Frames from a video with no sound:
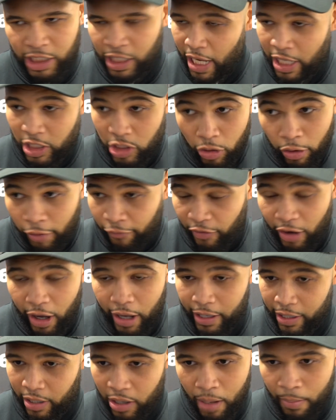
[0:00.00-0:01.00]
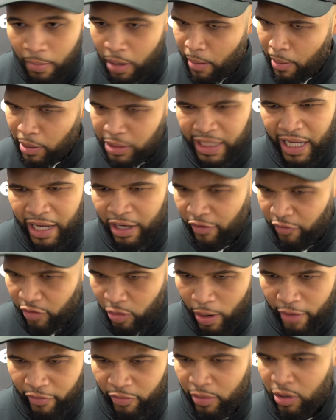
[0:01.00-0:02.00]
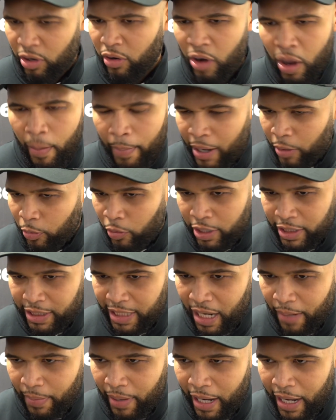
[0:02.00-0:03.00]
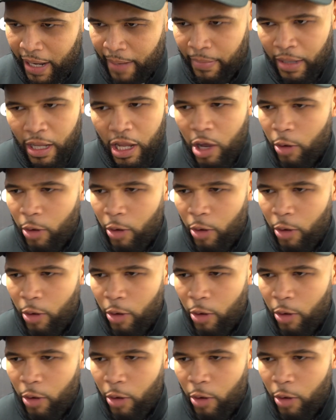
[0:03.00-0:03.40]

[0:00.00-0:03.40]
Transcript: He's a good fighter, you know. I'm not taking nothing away from him. I've got not a bad word to say about him.